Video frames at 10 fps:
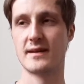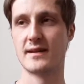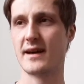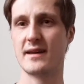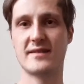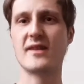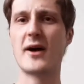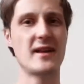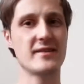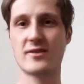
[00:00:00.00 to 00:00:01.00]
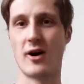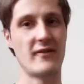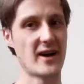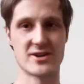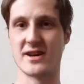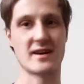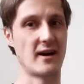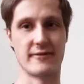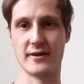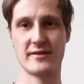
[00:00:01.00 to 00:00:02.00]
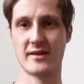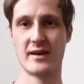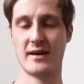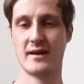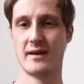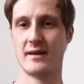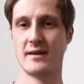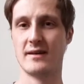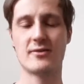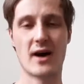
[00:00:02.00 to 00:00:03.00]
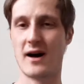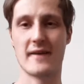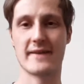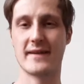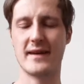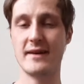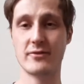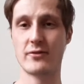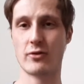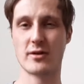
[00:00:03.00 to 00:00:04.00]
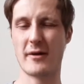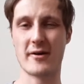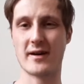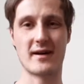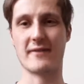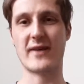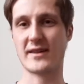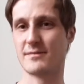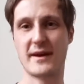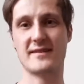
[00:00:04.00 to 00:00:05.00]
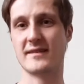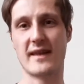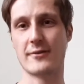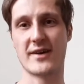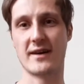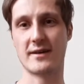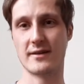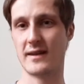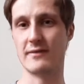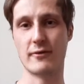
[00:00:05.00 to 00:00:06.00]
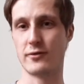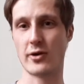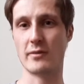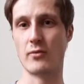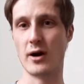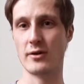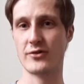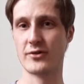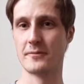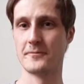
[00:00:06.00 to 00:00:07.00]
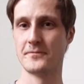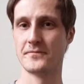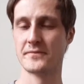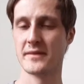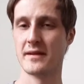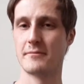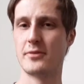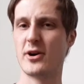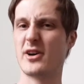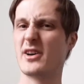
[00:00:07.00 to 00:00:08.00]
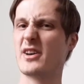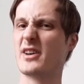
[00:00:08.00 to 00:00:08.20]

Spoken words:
Like, Zoella's got that shit covered. You can't, even if you're in America, like, that space is now taken in the vlogging world. But